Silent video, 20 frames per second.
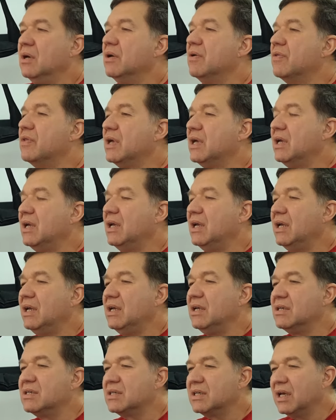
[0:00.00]
There
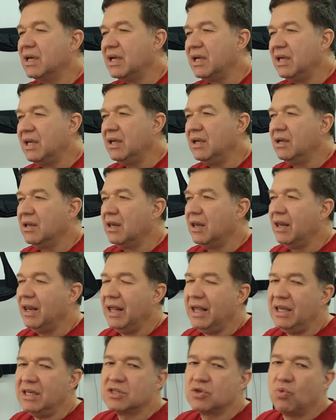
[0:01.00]
is a
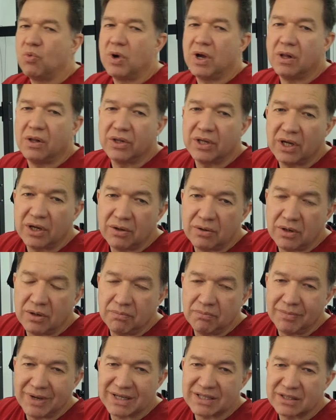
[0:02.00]
less well-known
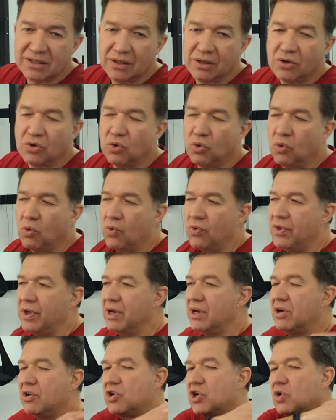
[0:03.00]
muscle called
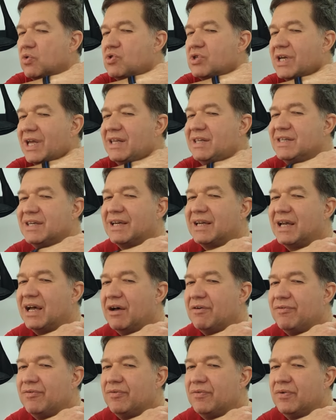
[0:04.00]
the rotator
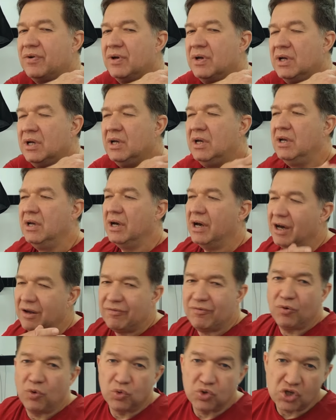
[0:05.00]
cuff.
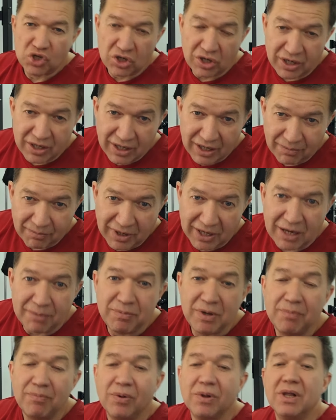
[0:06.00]
Unfortunately,
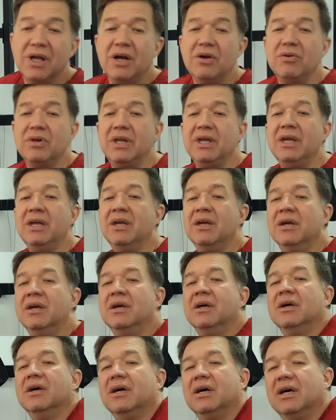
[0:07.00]
many people only
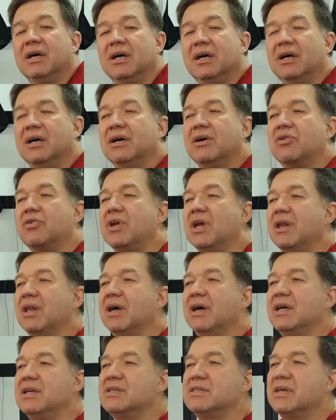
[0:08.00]

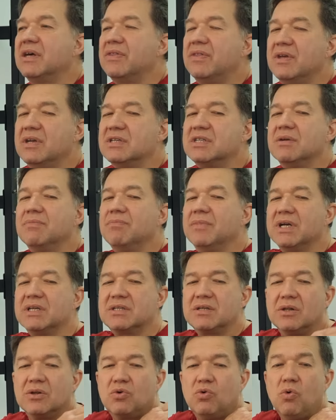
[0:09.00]
realize that there's a
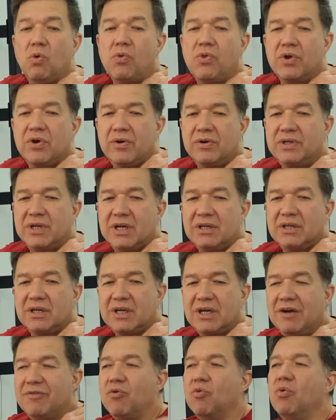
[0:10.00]
muscle called the
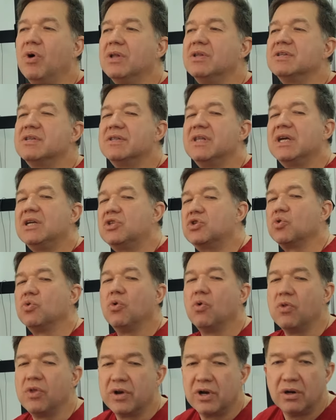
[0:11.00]
rotator cuff once they
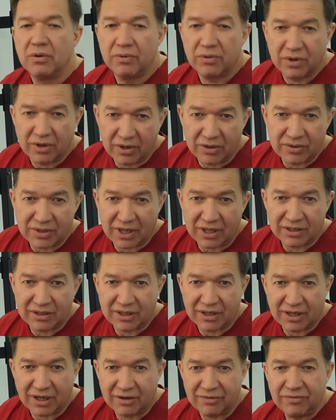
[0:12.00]
tore the
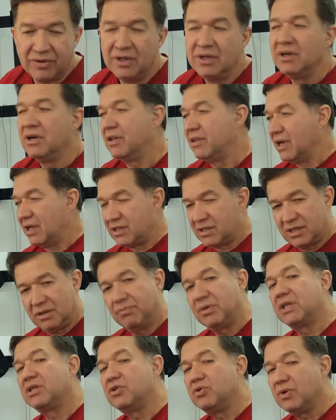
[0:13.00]
rotator cuff, and that's a
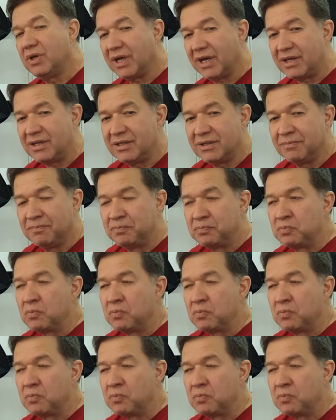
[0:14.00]
bit too late.